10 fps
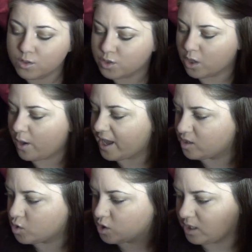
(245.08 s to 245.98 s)
So I
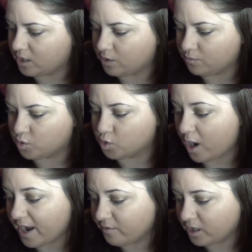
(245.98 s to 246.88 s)
usually
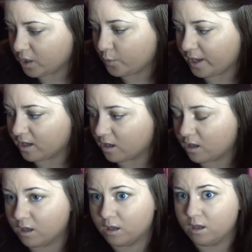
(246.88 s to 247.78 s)
dry it really quick,
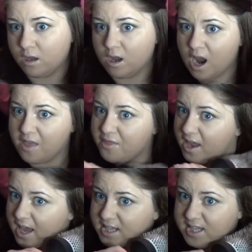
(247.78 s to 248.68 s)
and
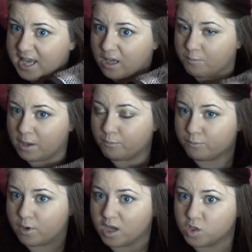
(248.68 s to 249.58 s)
then I take my
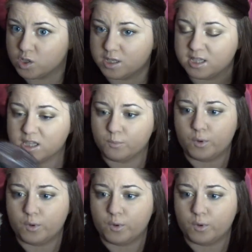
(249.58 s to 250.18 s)
brush. This is the